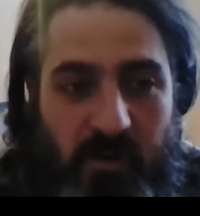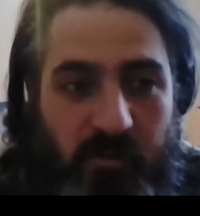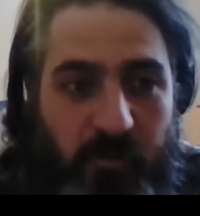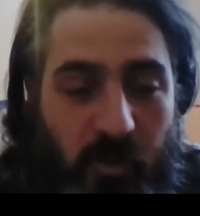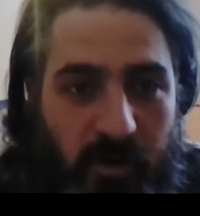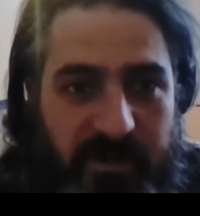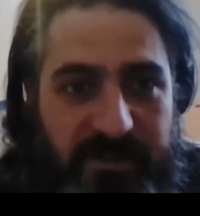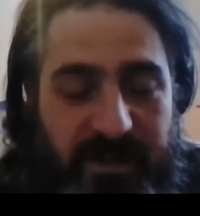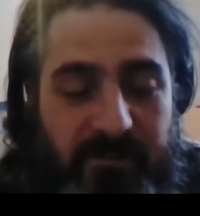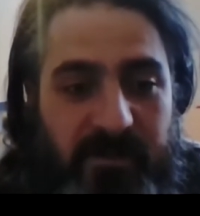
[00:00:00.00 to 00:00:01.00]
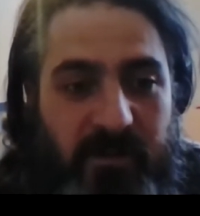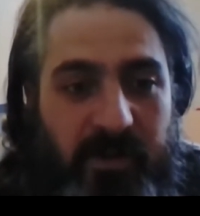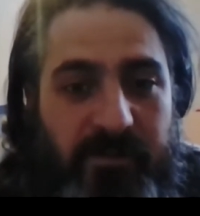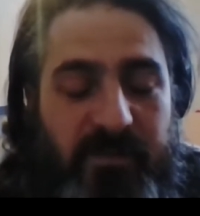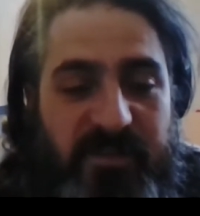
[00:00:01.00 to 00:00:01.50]
form and scaffolding
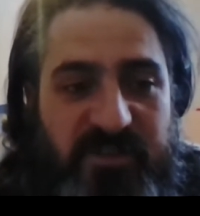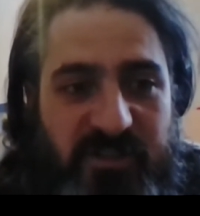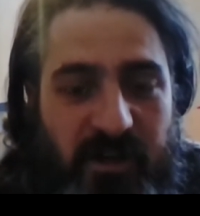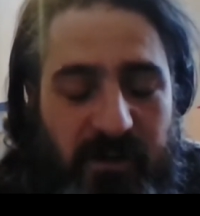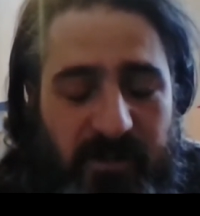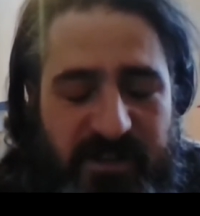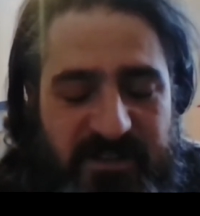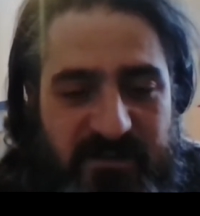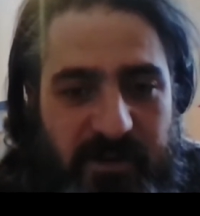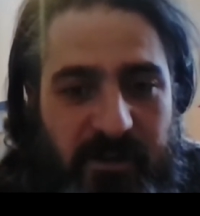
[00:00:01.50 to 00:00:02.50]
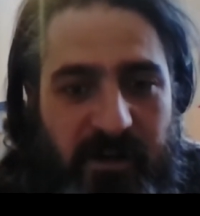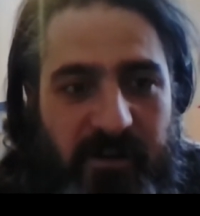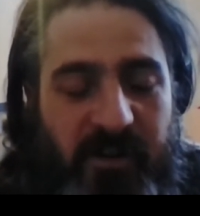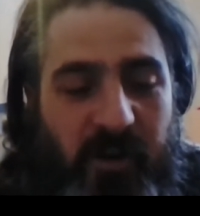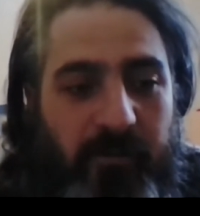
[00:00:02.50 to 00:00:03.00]
right from the start, because it's very
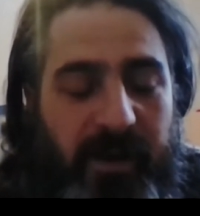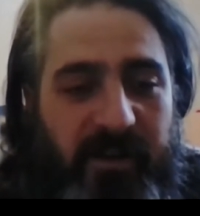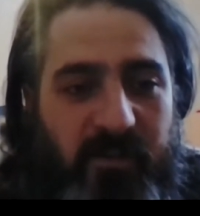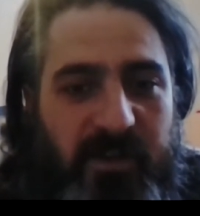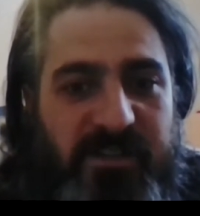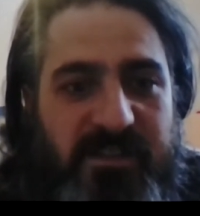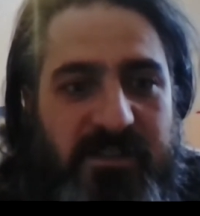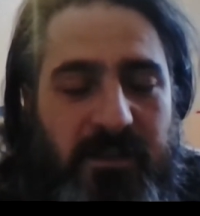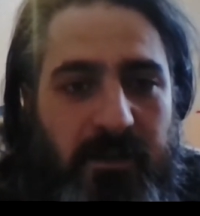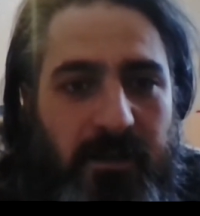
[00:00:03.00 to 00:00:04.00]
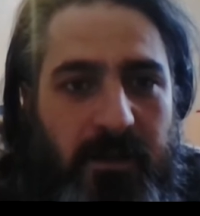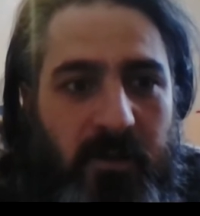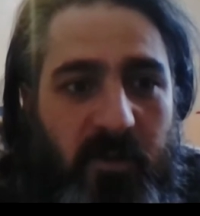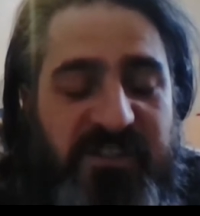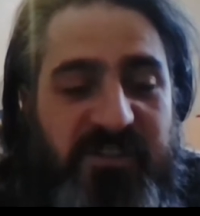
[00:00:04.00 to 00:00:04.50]
hard to correct once
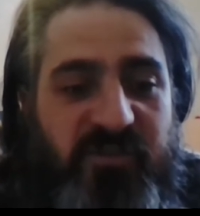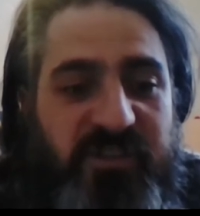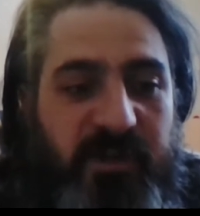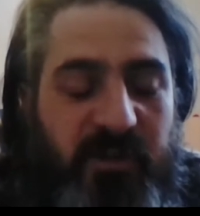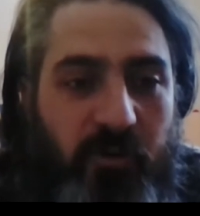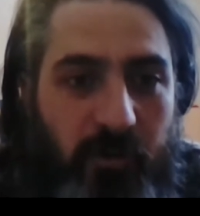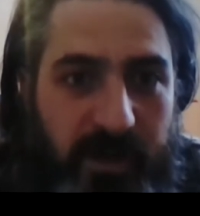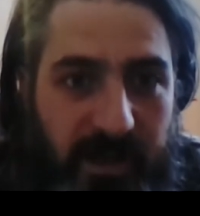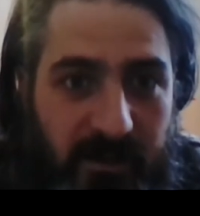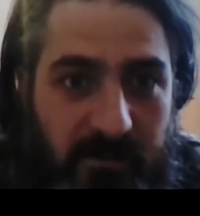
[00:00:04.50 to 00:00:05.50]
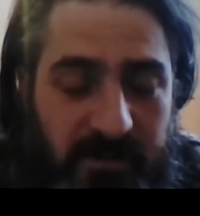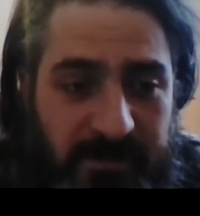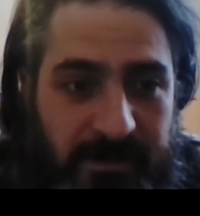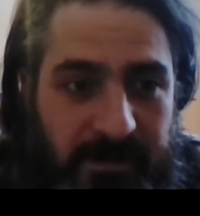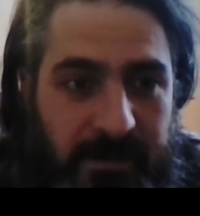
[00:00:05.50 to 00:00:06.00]
the tree's been growing out.
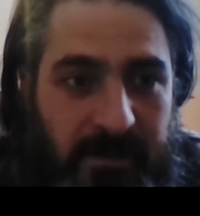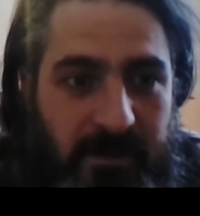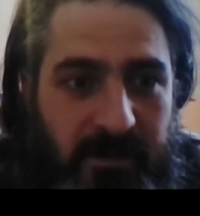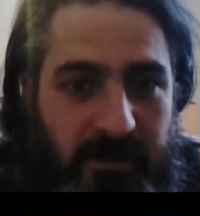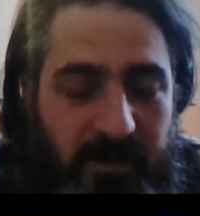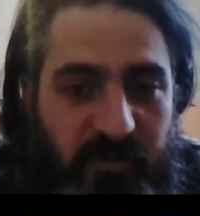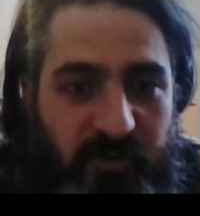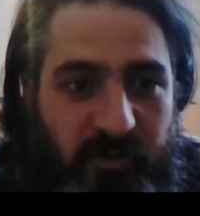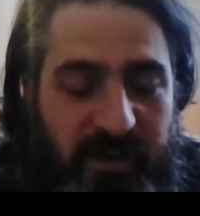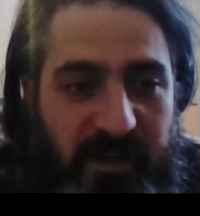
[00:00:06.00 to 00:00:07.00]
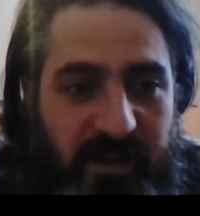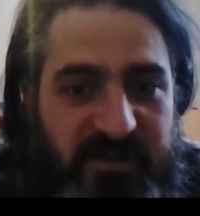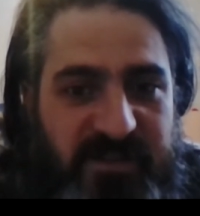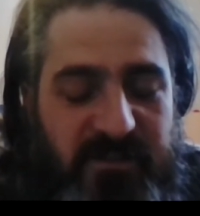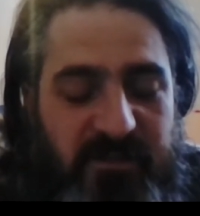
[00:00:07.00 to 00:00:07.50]
So when it
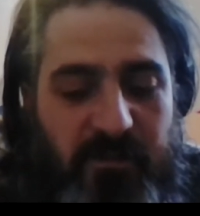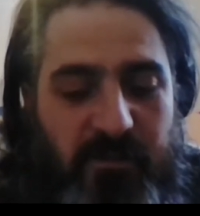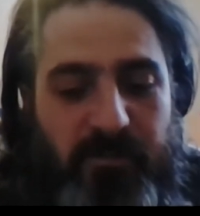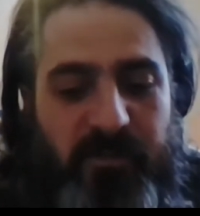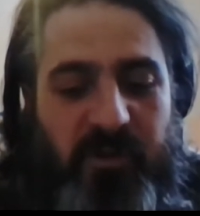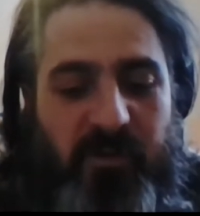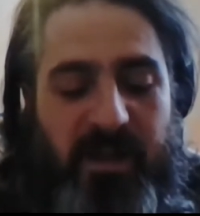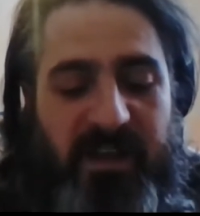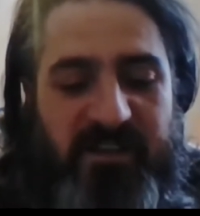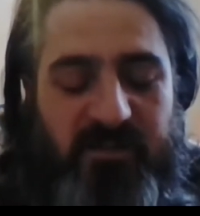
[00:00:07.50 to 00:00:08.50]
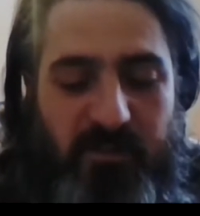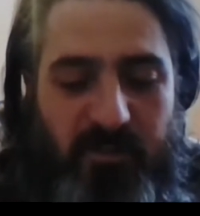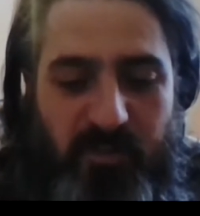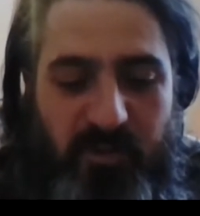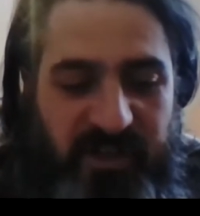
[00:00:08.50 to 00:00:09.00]
comes to,
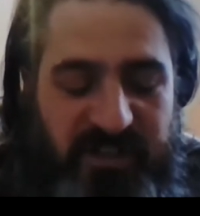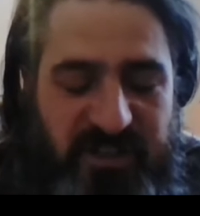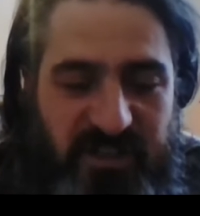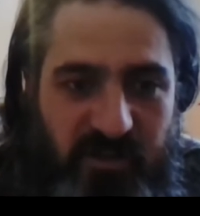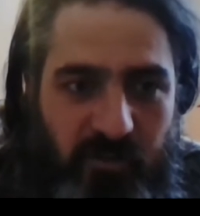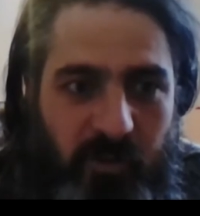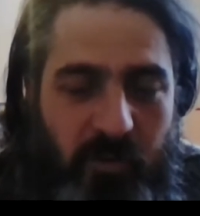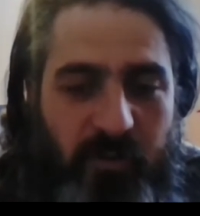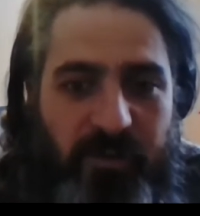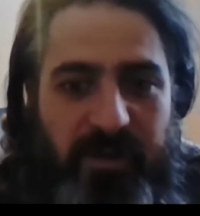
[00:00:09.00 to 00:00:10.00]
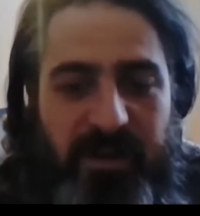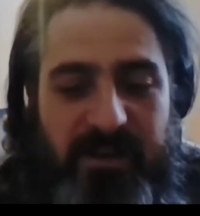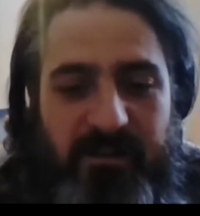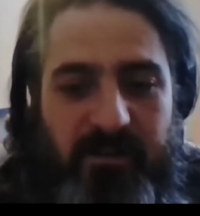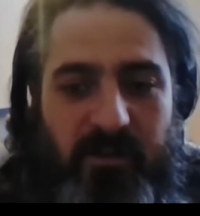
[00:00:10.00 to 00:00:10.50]
maximum production and growth, and
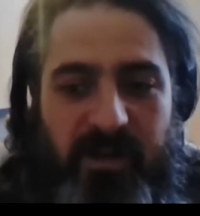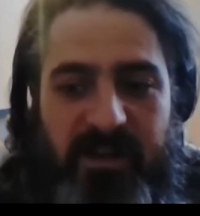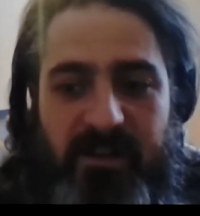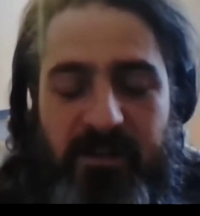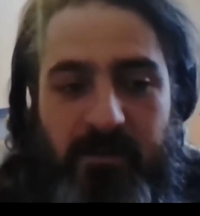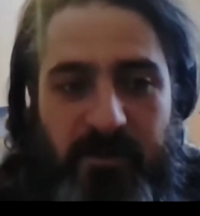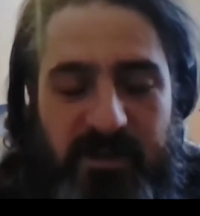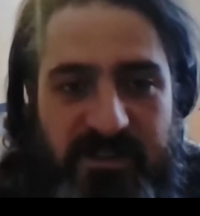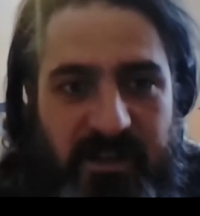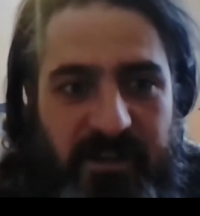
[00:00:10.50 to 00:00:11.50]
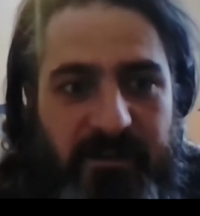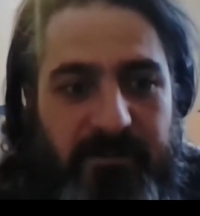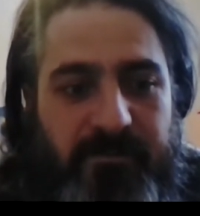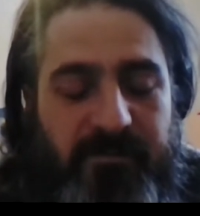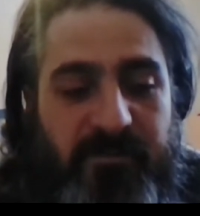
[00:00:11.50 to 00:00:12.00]
ideal for these kind of
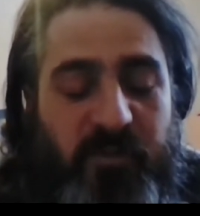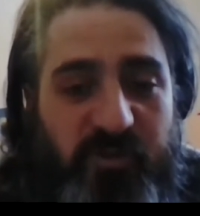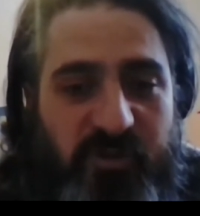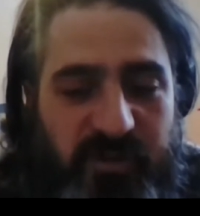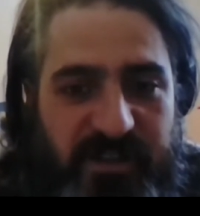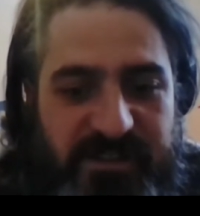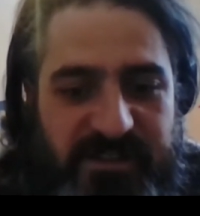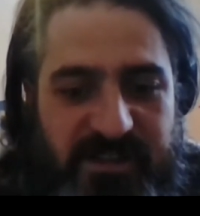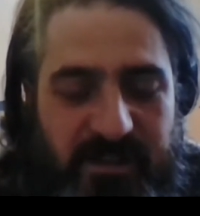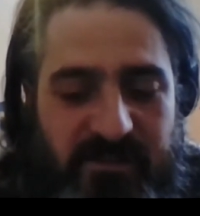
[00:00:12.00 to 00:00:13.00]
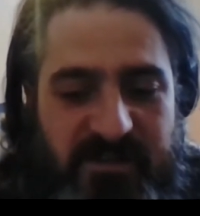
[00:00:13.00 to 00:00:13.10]
fruit trees is, there's